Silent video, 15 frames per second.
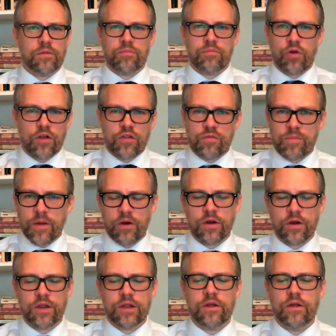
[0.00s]

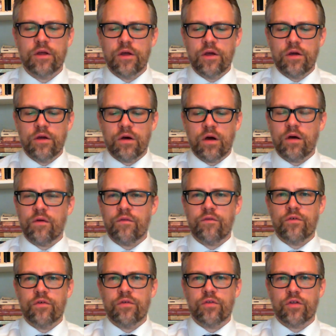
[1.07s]
prosperity
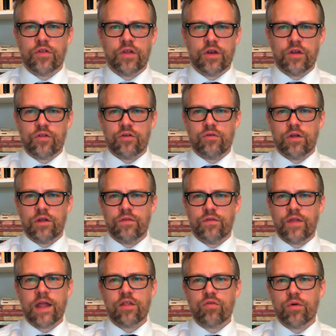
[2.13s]
of the citizenry.
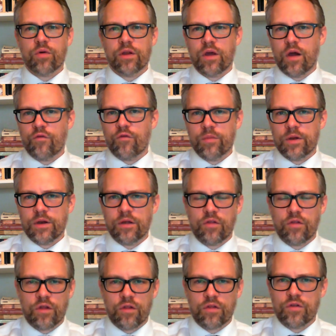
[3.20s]
That's what government
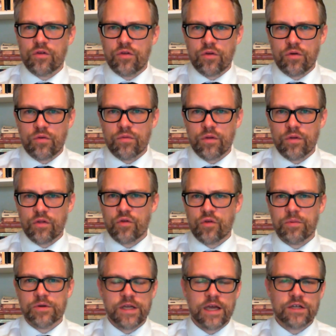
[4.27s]
exists to do: is to
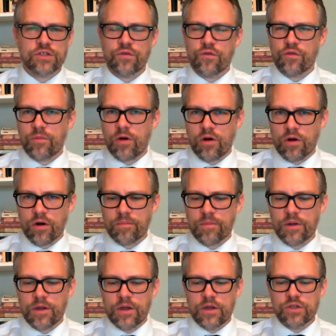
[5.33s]
protect you from harm,
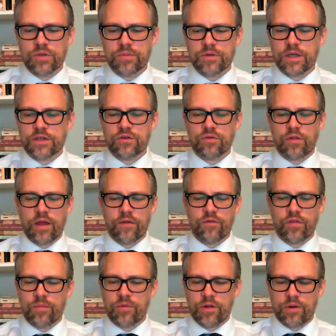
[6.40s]
to protect your life,
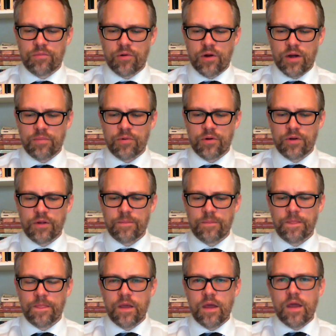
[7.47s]
liberty, and property.
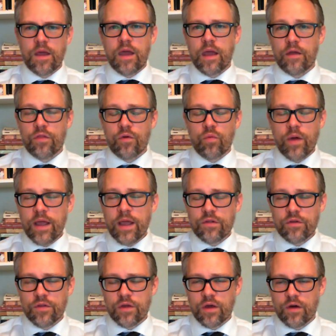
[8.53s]
And the way
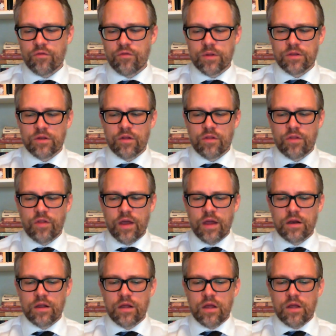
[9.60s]
that the government does
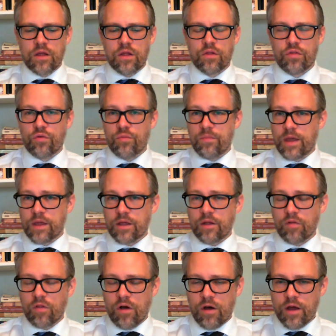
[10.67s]
that is through
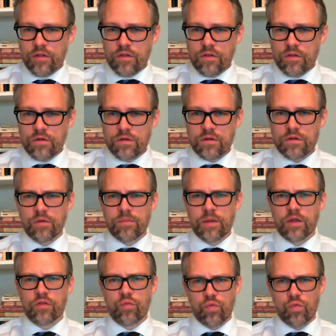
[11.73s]
making laws. So it
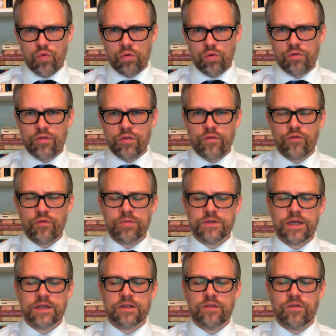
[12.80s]
makes rules for
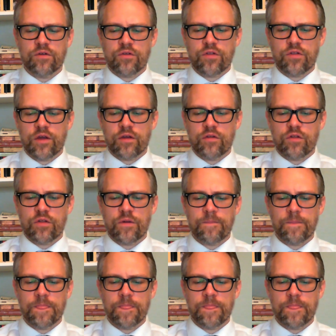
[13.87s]
protecting those things.